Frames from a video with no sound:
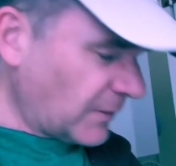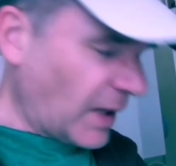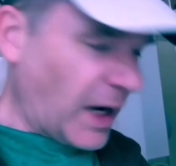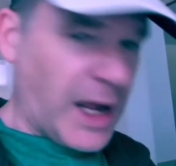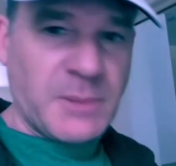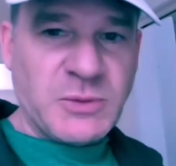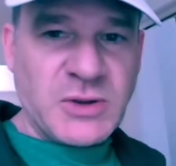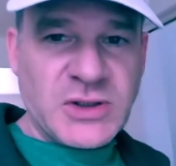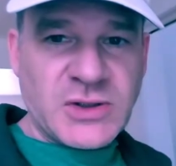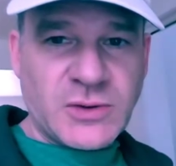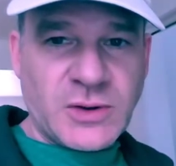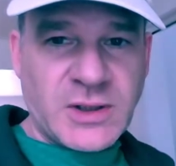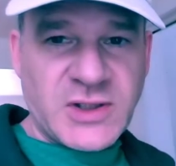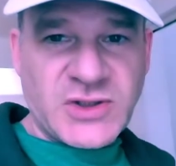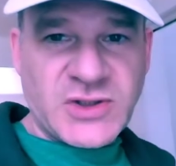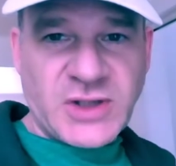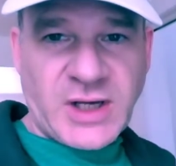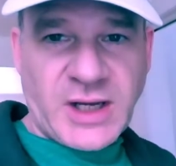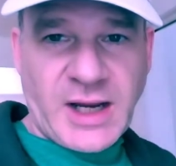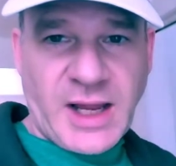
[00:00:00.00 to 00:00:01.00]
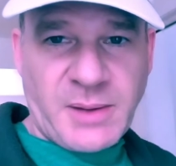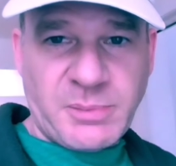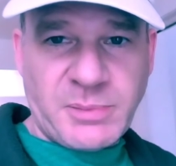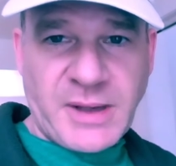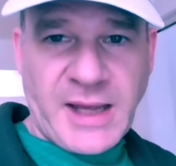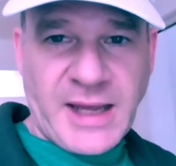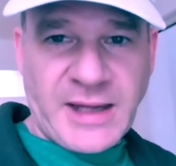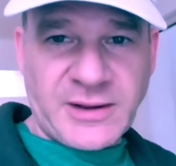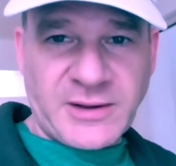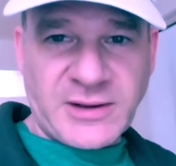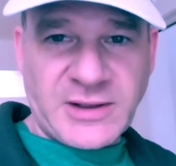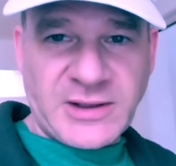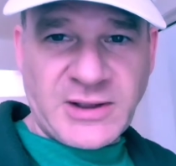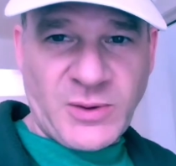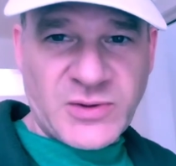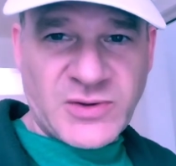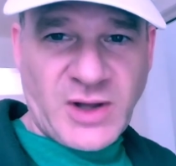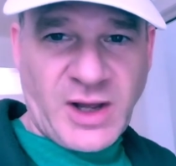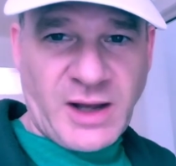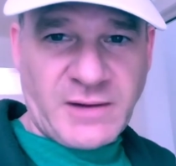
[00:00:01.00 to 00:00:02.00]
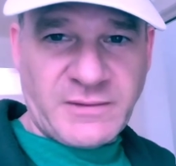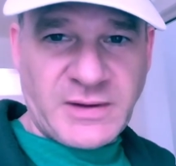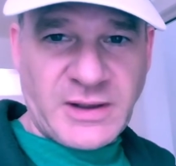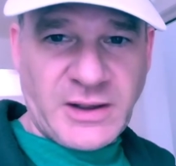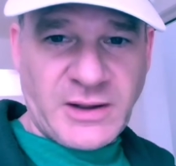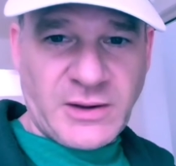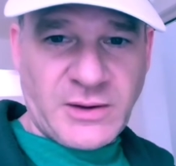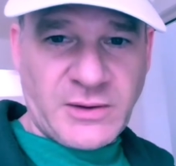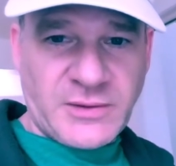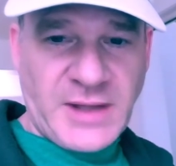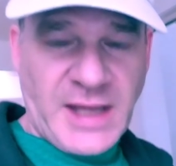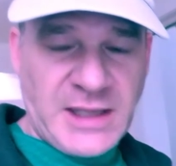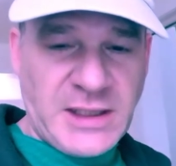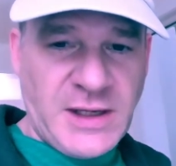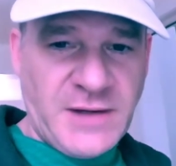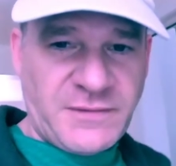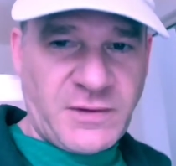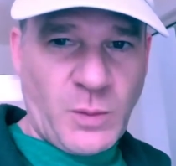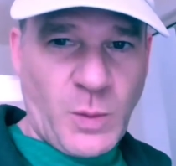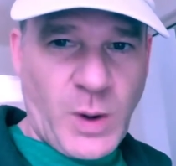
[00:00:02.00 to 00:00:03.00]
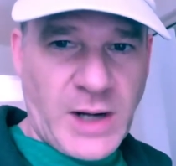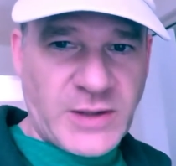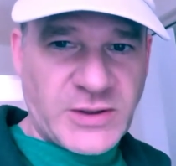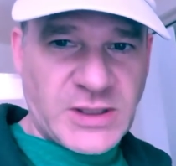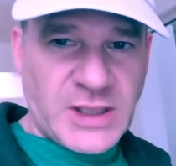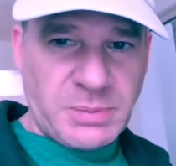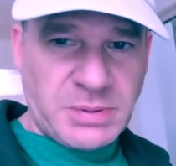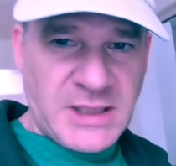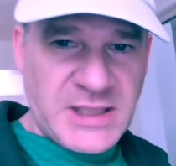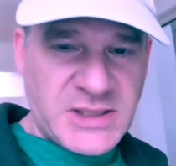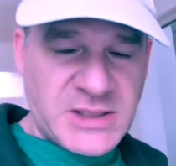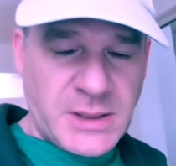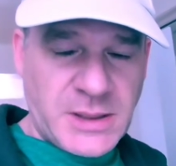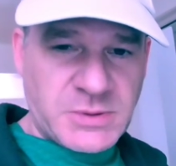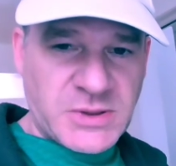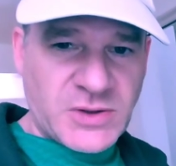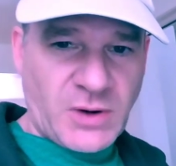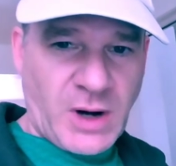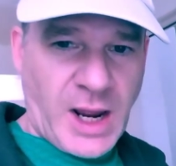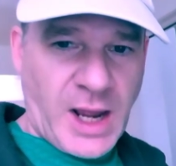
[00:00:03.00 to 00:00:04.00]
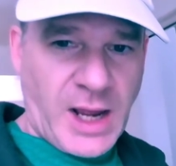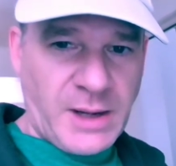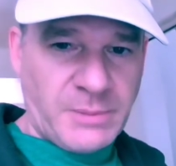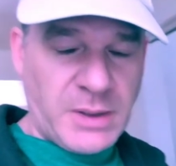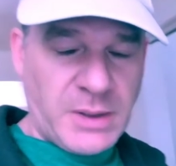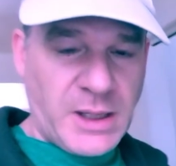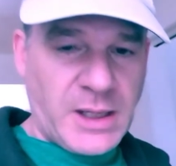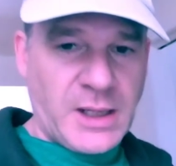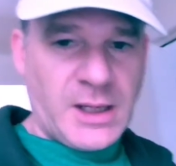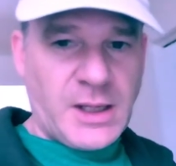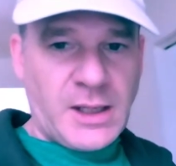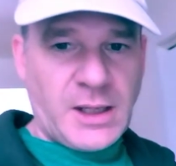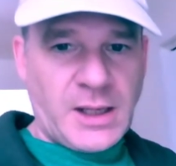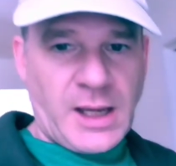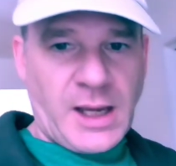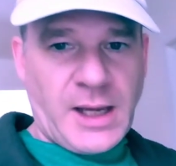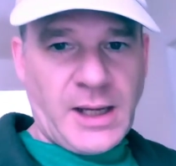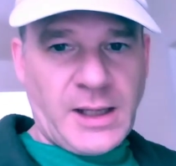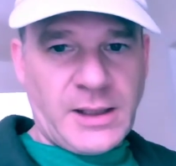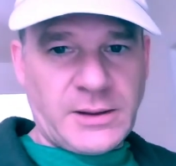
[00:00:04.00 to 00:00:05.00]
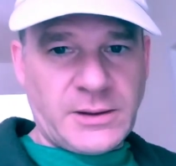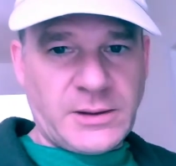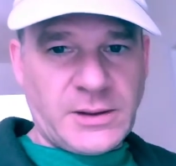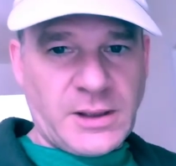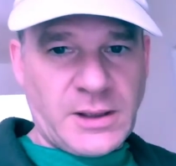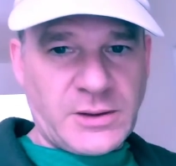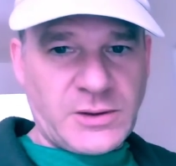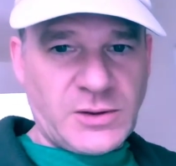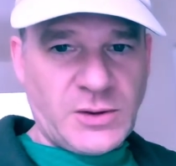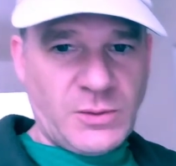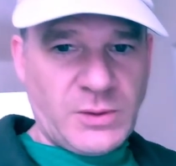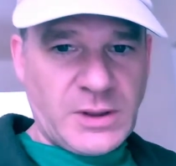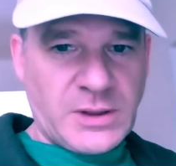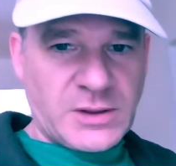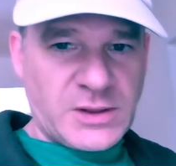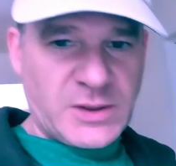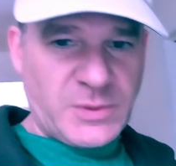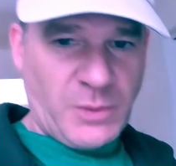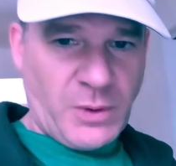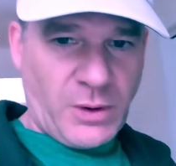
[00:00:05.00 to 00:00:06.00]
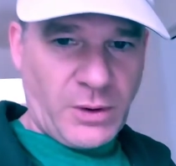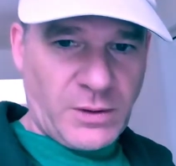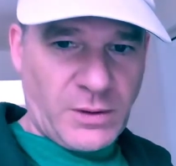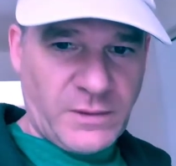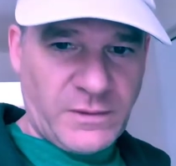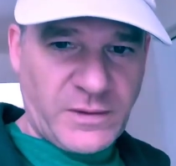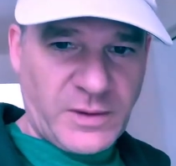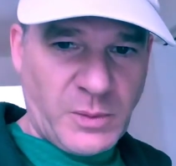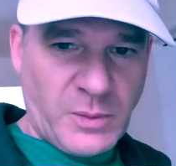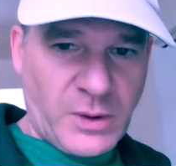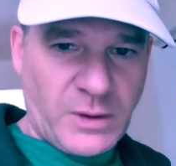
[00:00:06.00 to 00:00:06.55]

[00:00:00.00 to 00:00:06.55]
just going to shut up and close off here. Thank you for watching. Please subscribe and, tune in tomorrow for more